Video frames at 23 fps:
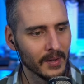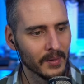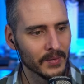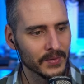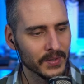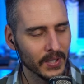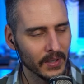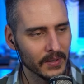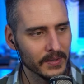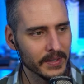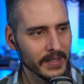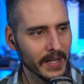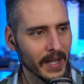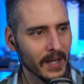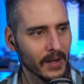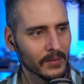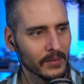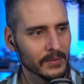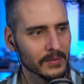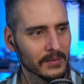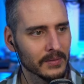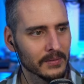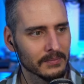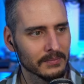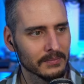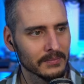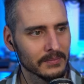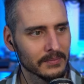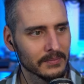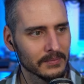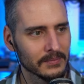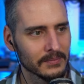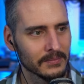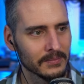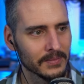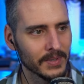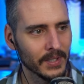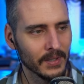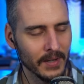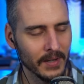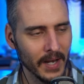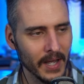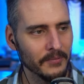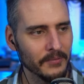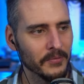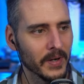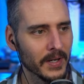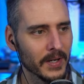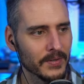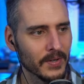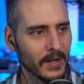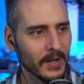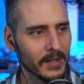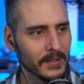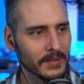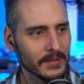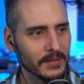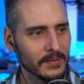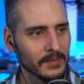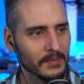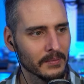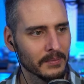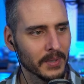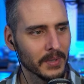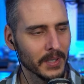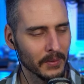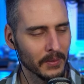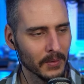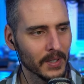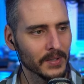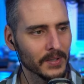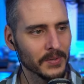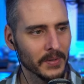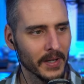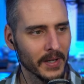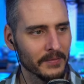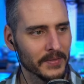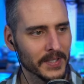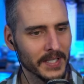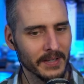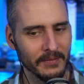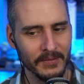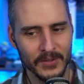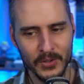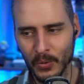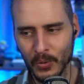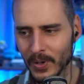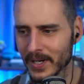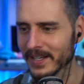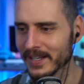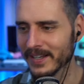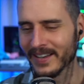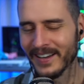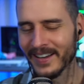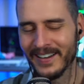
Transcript: Turns out you're not franchise but you also have a 720.